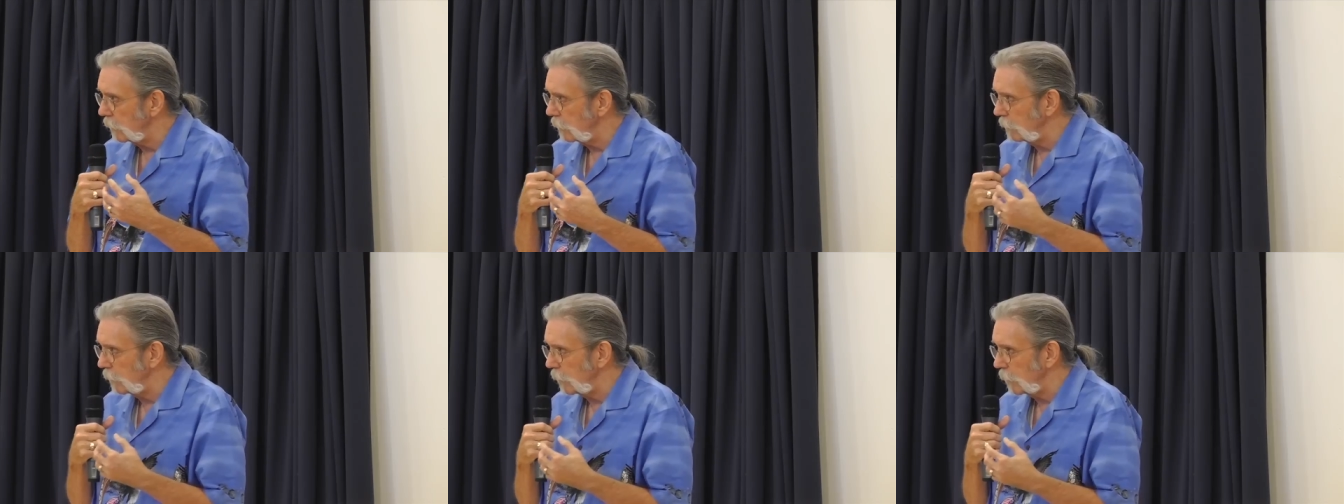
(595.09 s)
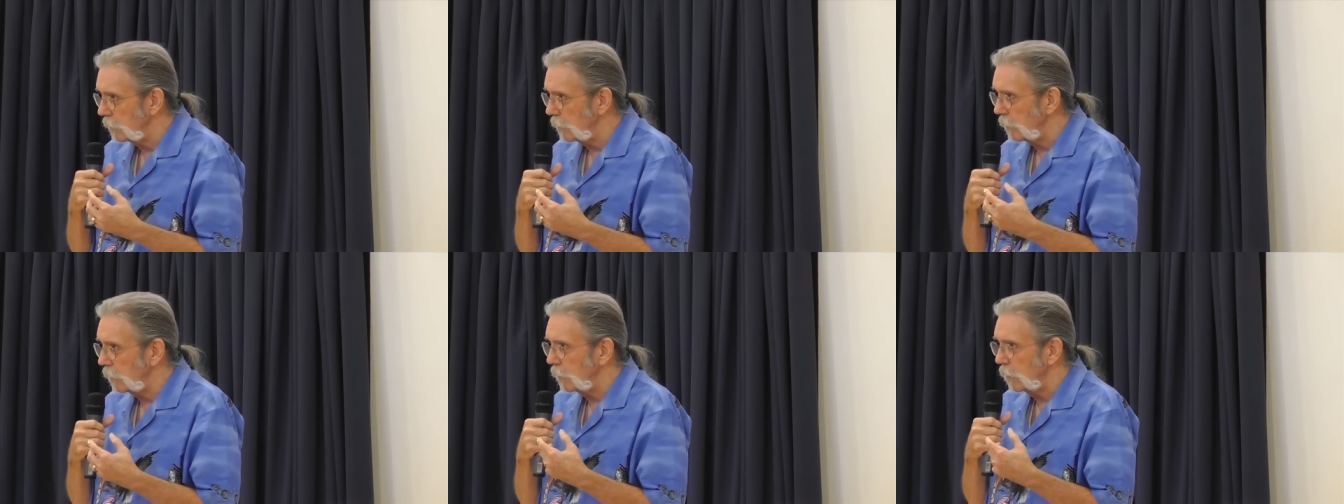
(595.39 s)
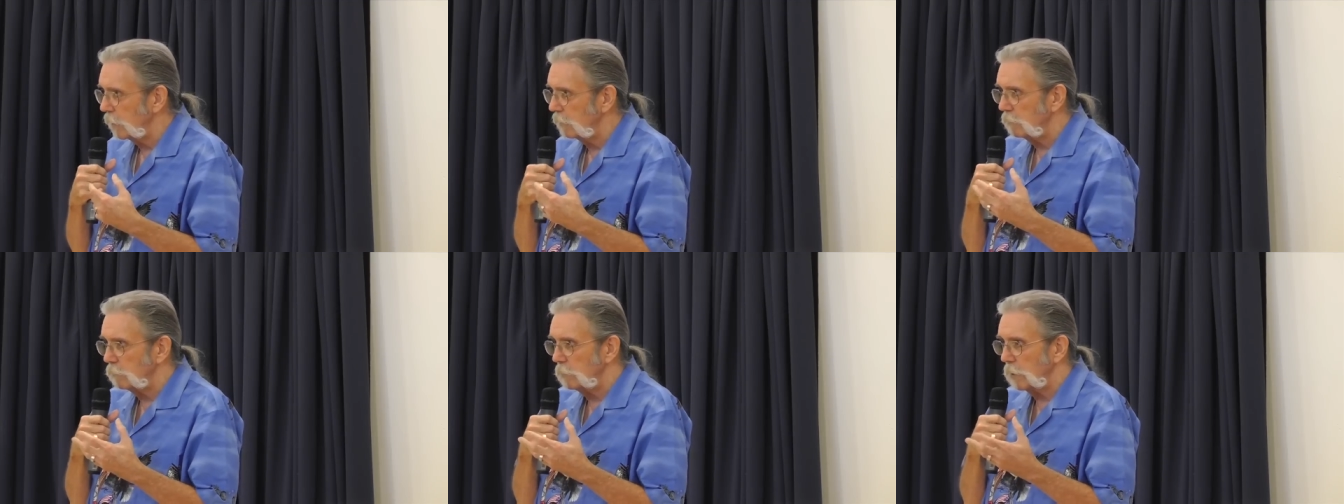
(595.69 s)
He had
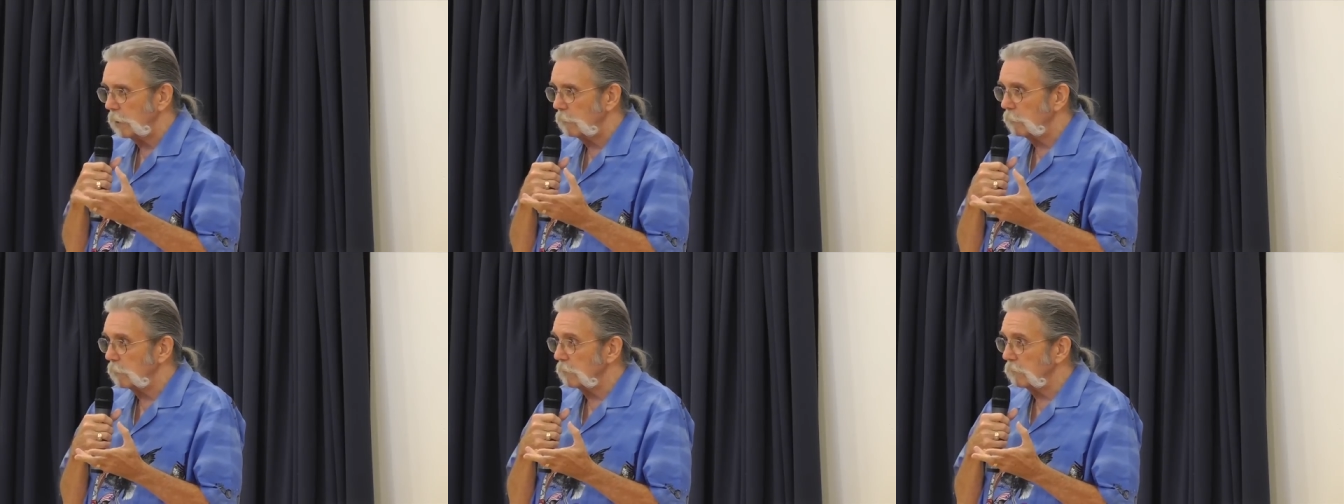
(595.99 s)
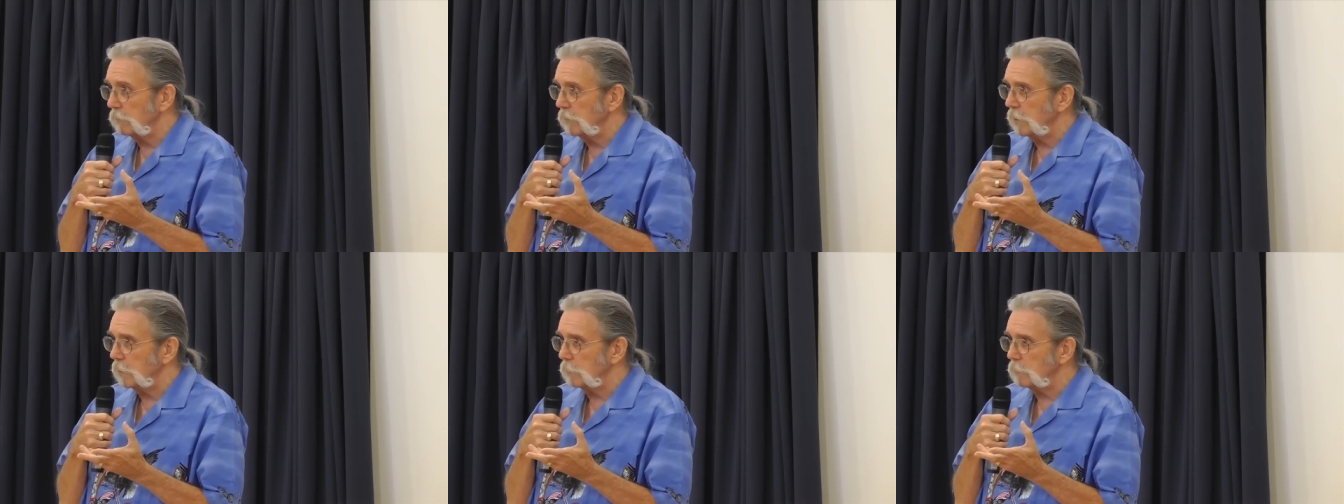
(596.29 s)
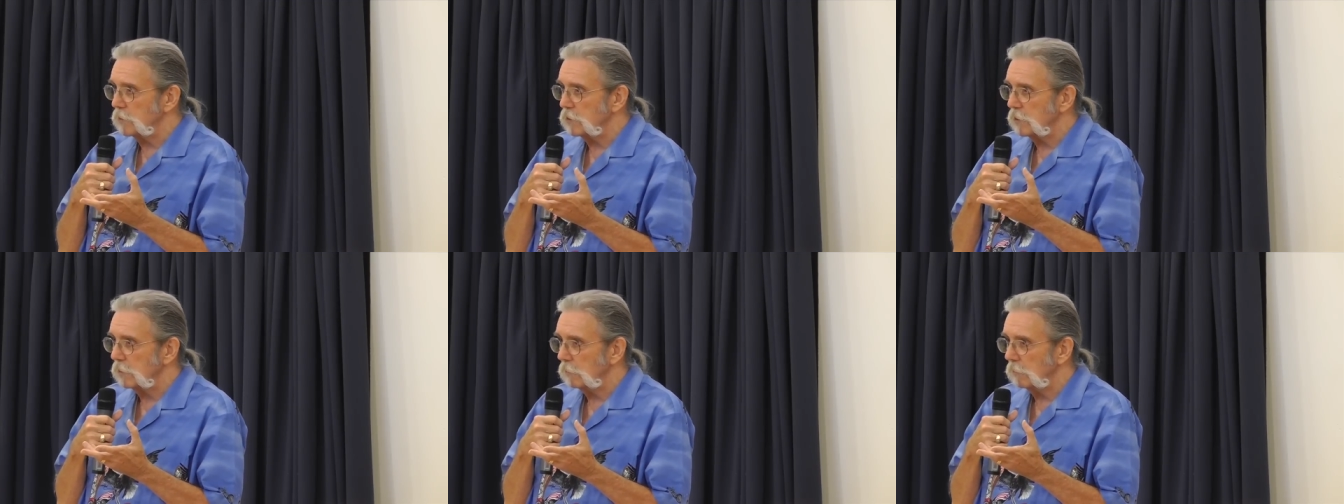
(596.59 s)
not even been able to feed
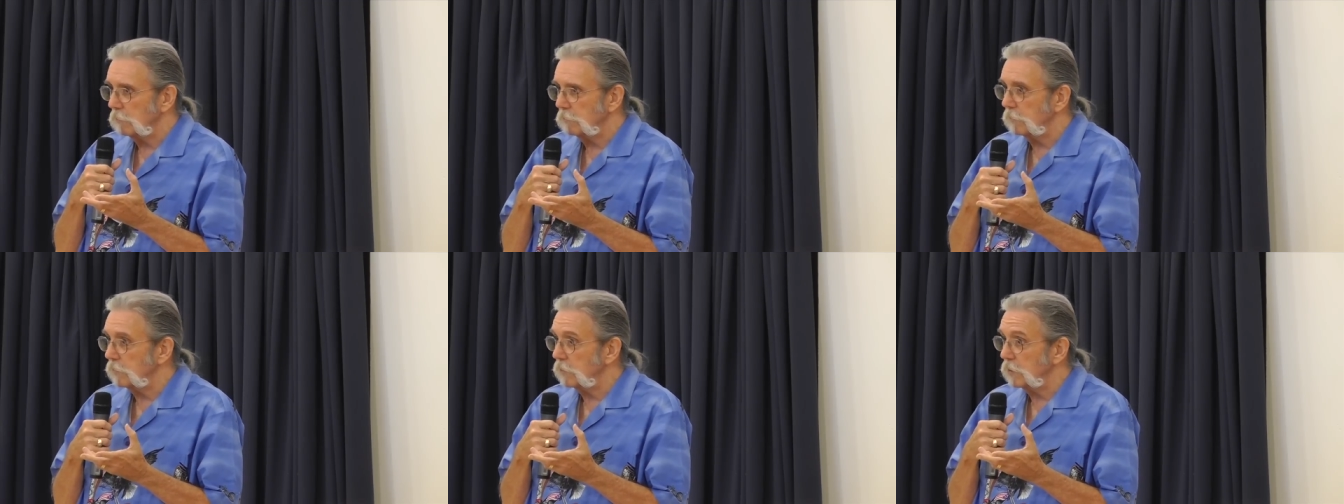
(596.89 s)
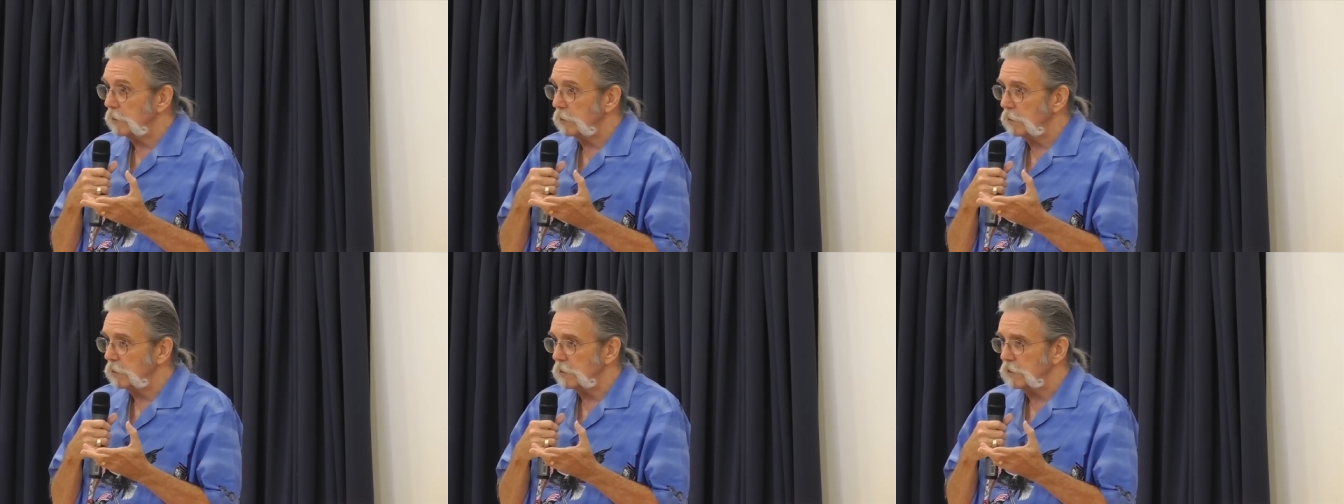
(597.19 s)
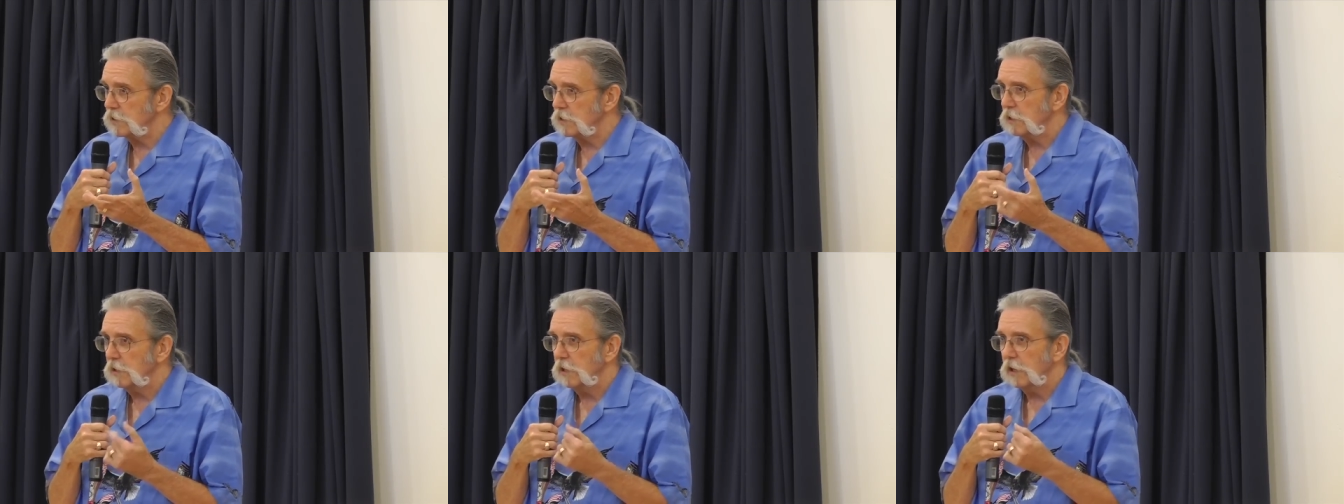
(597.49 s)
himself for
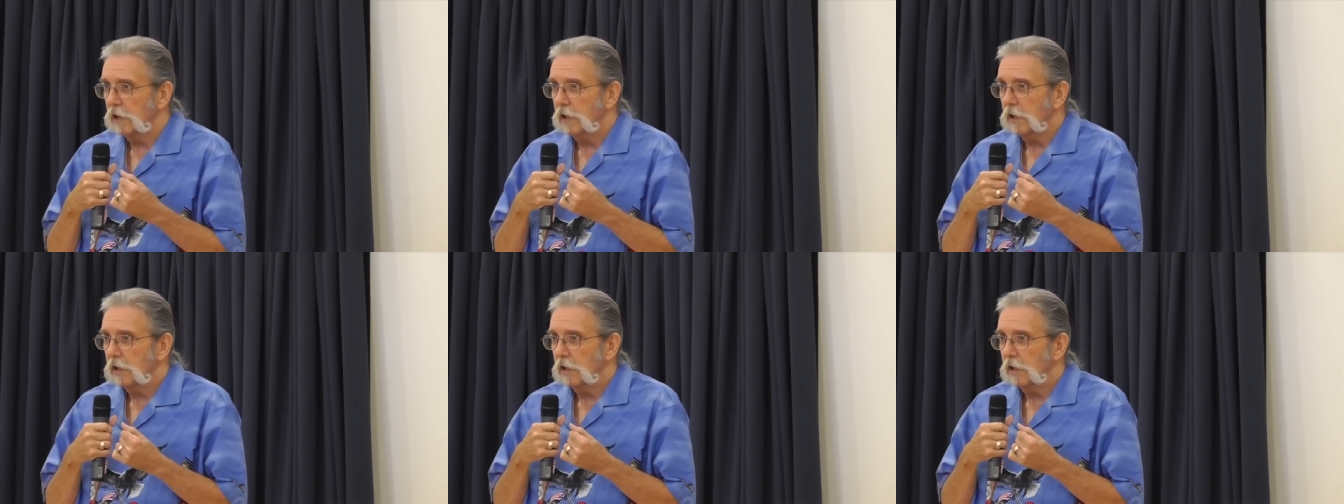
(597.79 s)
years.